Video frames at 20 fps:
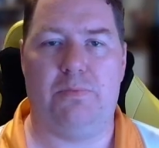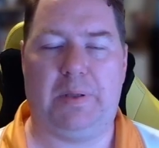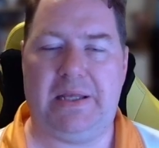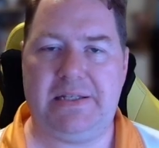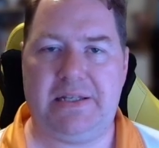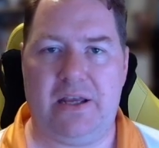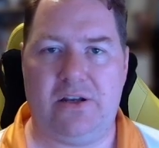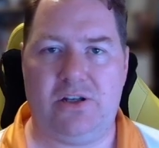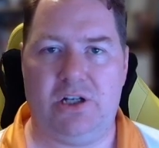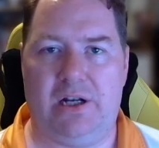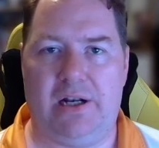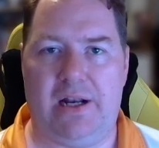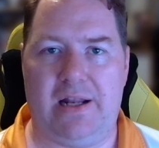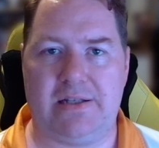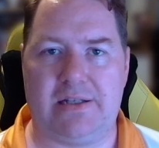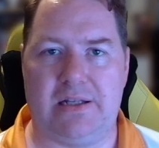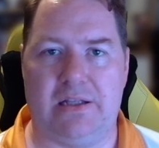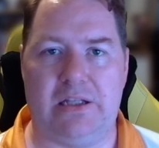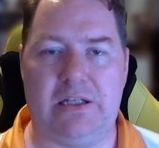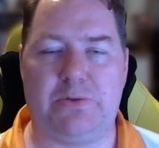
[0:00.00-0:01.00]
PlayStation
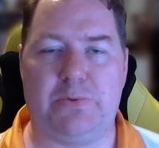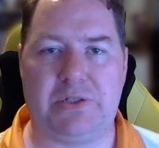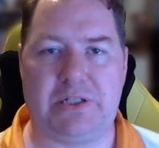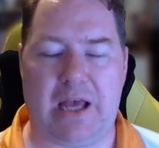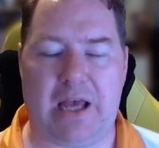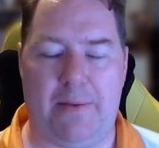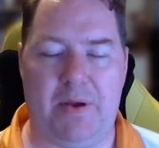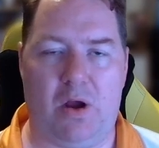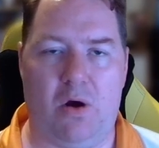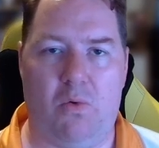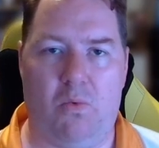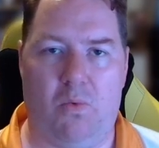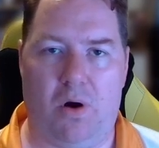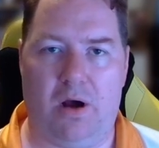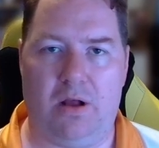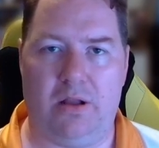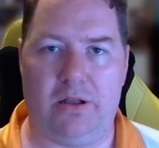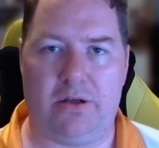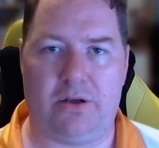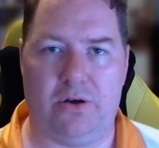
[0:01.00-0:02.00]
announced that this was coming a
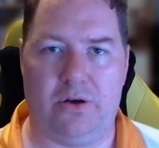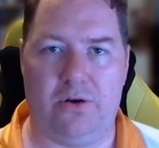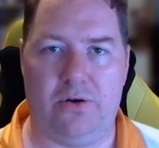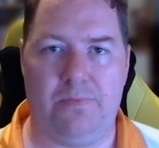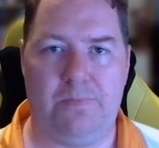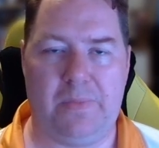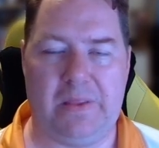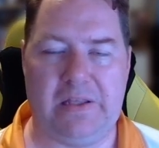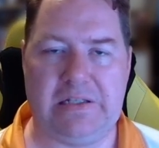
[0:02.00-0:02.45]
while ago.